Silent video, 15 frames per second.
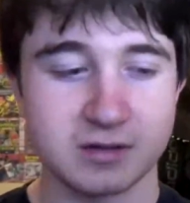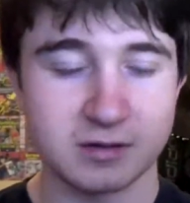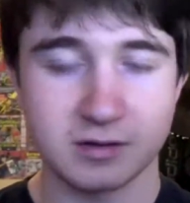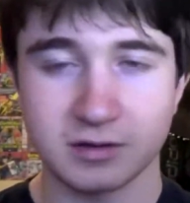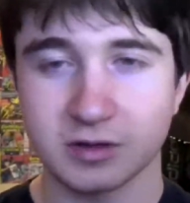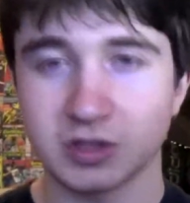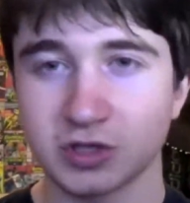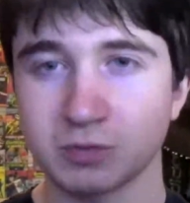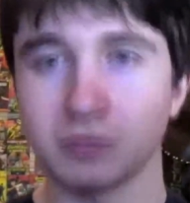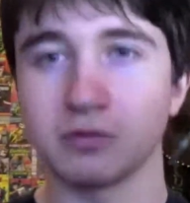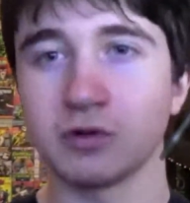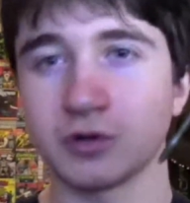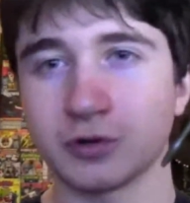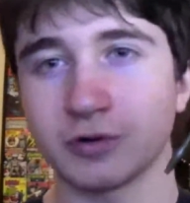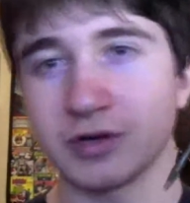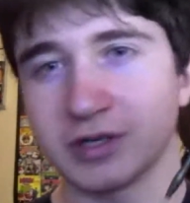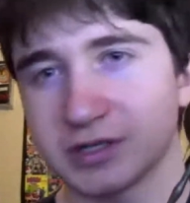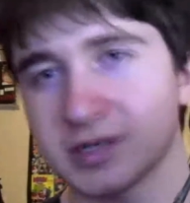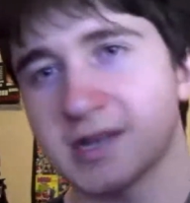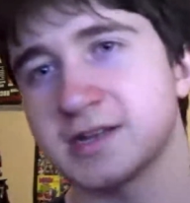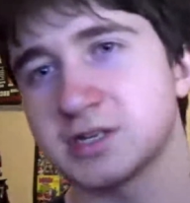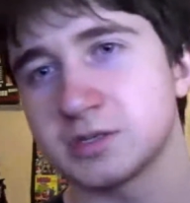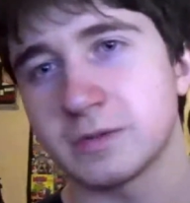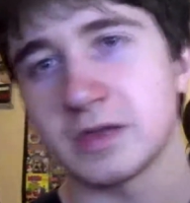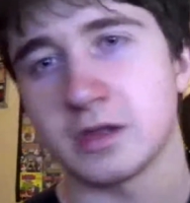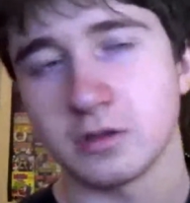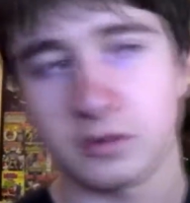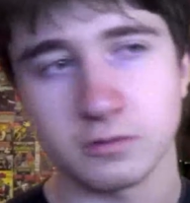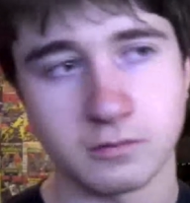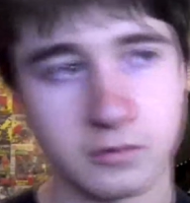The smaller toys tend to be a
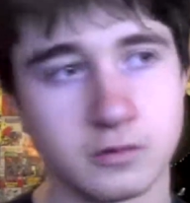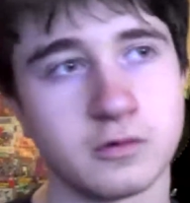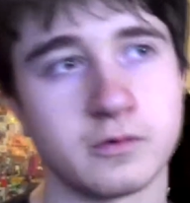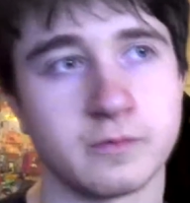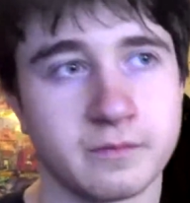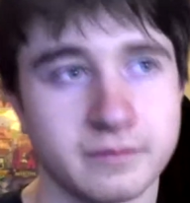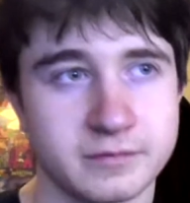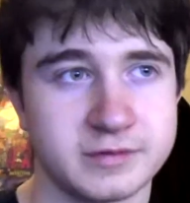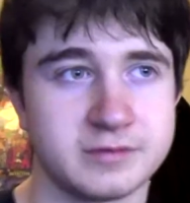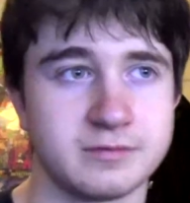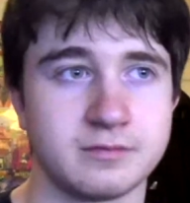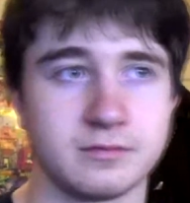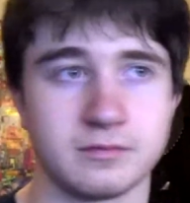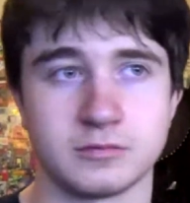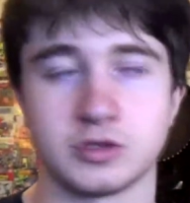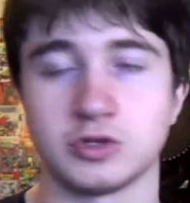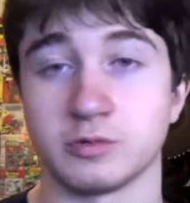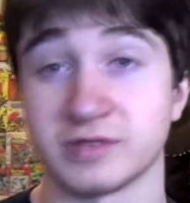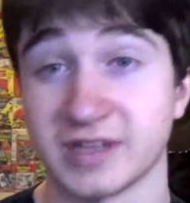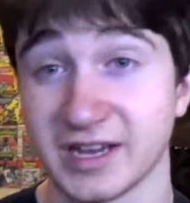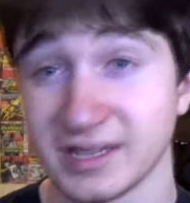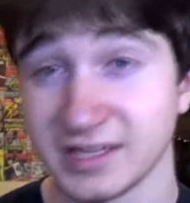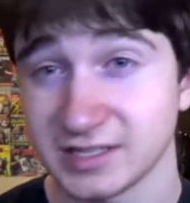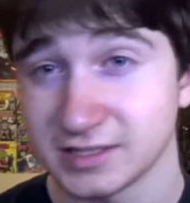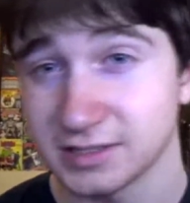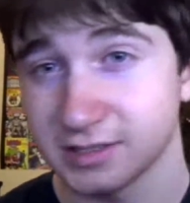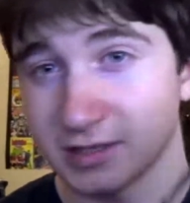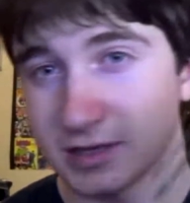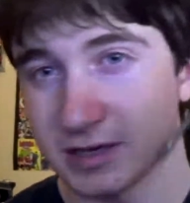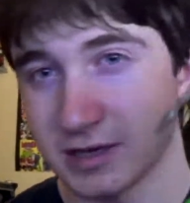lot more to do with taste.
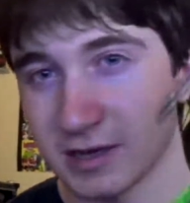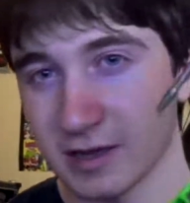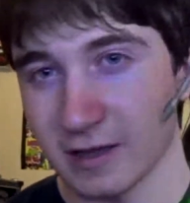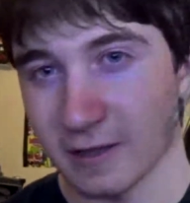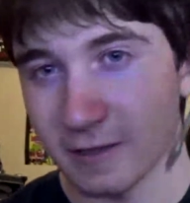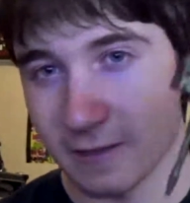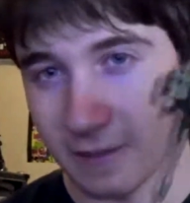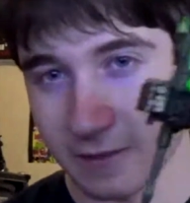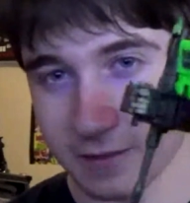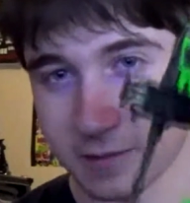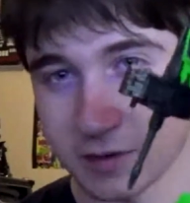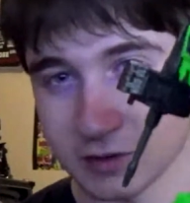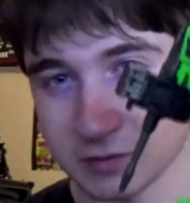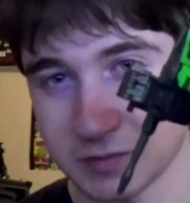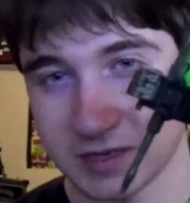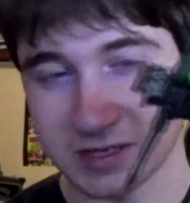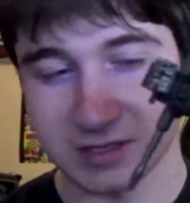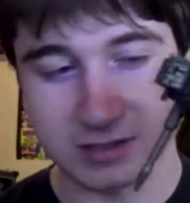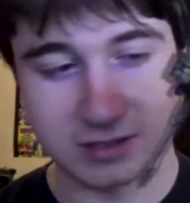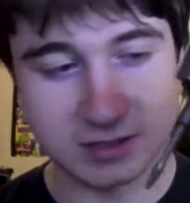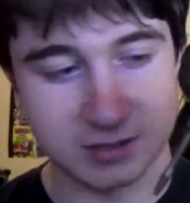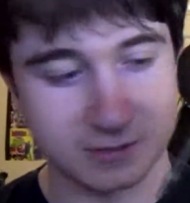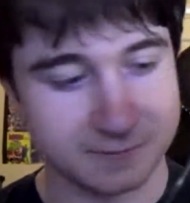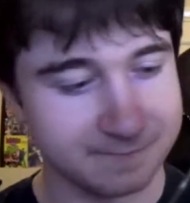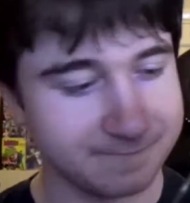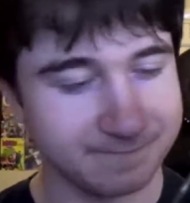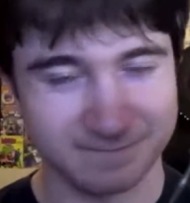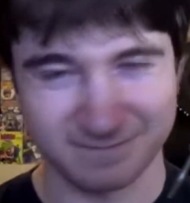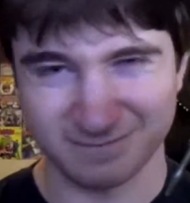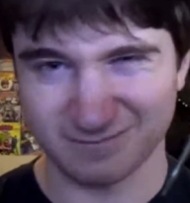The Masterpieces,
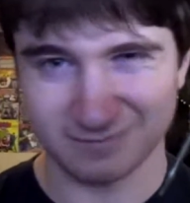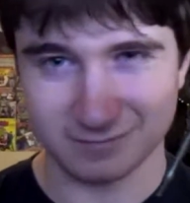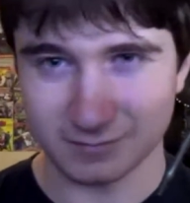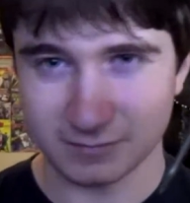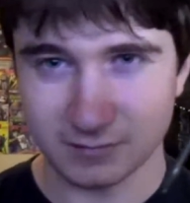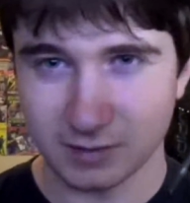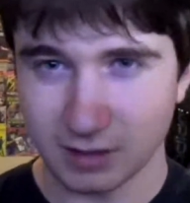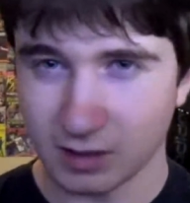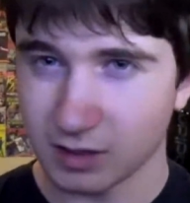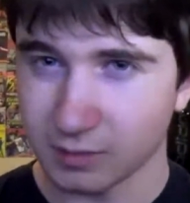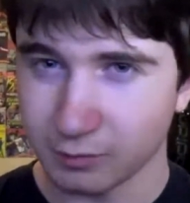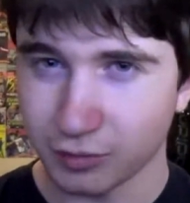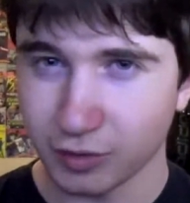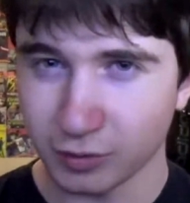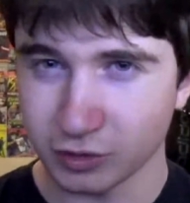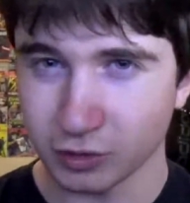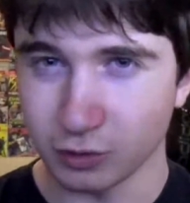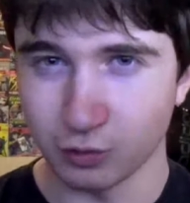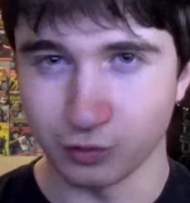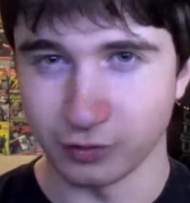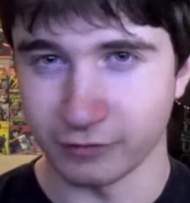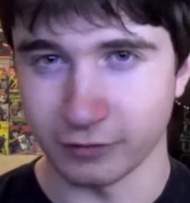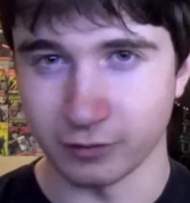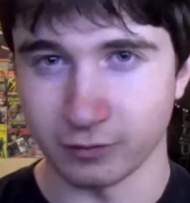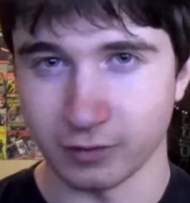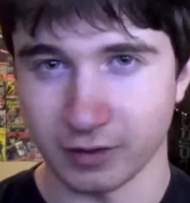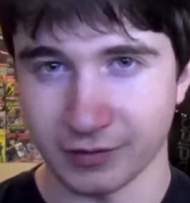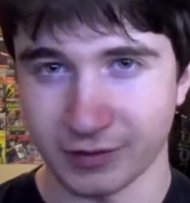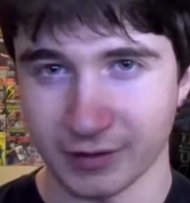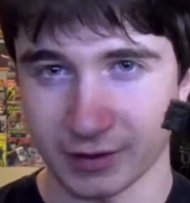pretty much all of you, I
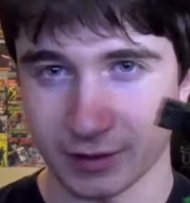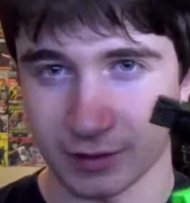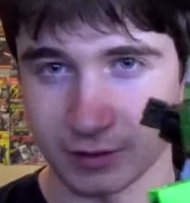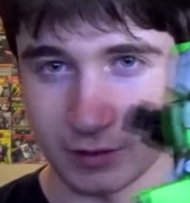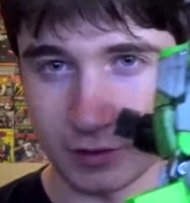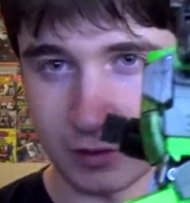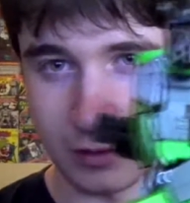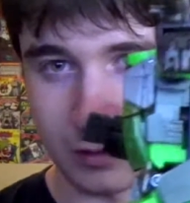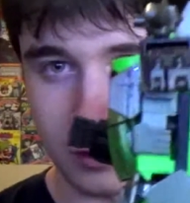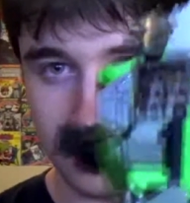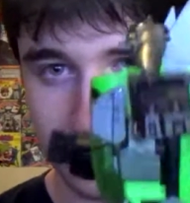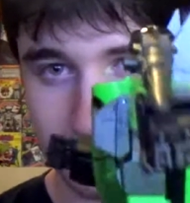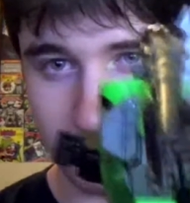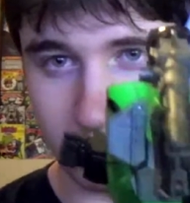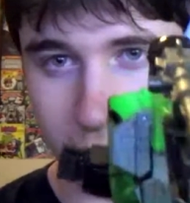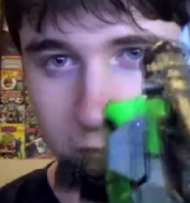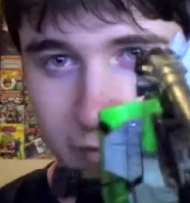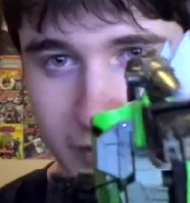think, will want